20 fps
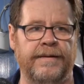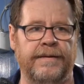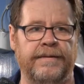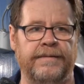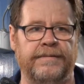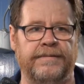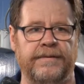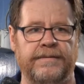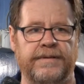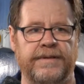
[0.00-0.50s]

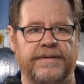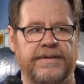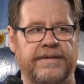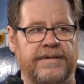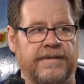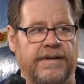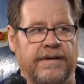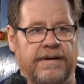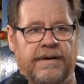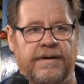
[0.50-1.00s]
So
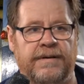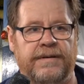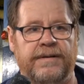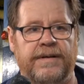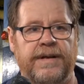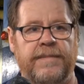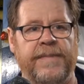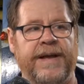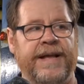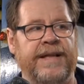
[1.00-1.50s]
this are
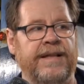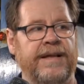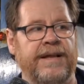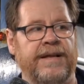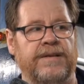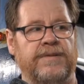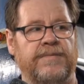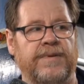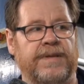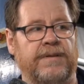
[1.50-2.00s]
the main
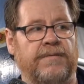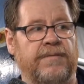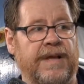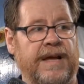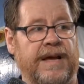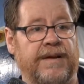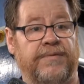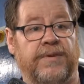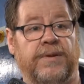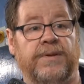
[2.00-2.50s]
things. What we
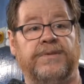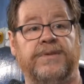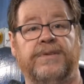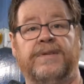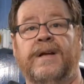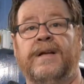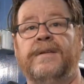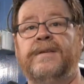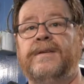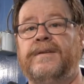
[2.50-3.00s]
have also
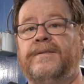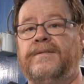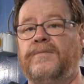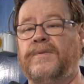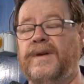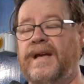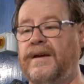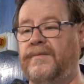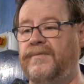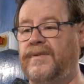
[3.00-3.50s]
done is
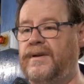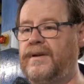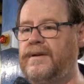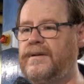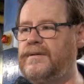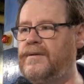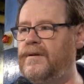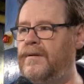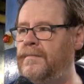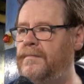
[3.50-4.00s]
we have a
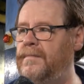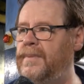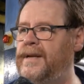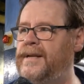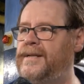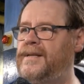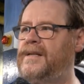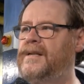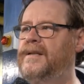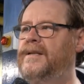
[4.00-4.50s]

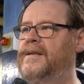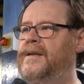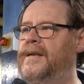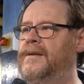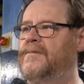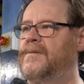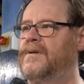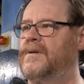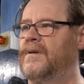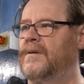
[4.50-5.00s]
completely
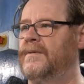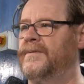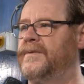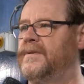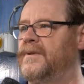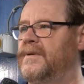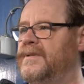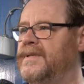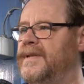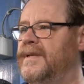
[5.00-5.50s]
new
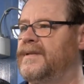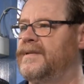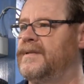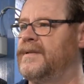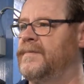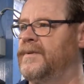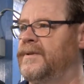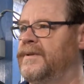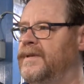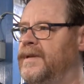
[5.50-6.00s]
control
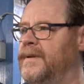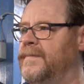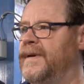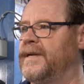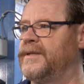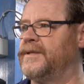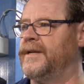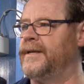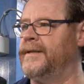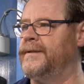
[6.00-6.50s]
system on the
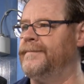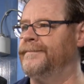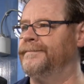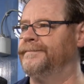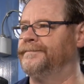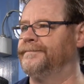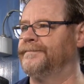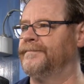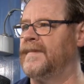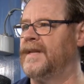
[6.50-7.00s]
machine.
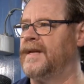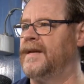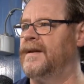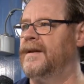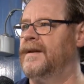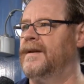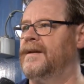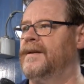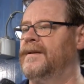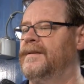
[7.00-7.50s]

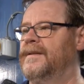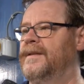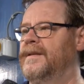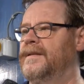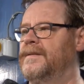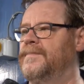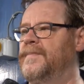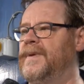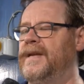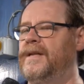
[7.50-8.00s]

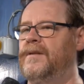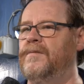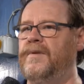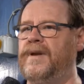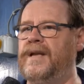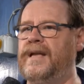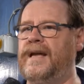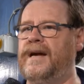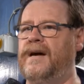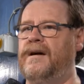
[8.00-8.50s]
This means
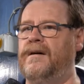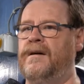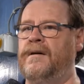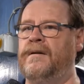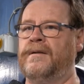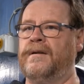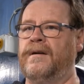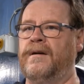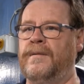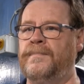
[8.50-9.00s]
we
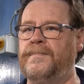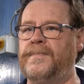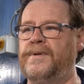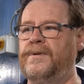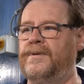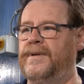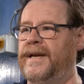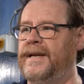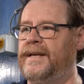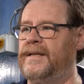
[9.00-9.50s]
are up
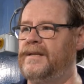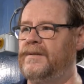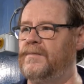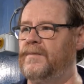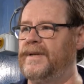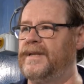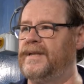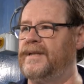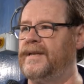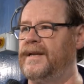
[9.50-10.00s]
to date
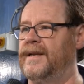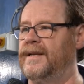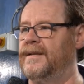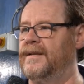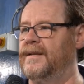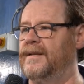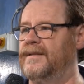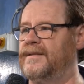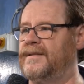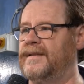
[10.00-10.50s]
with
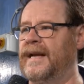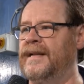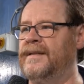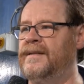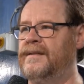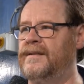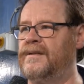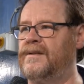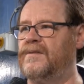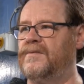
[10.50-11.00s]
the
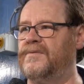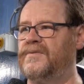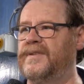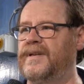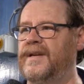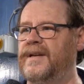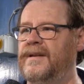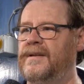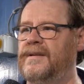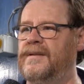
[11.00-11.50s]
standard of
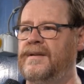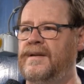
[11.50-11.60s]
the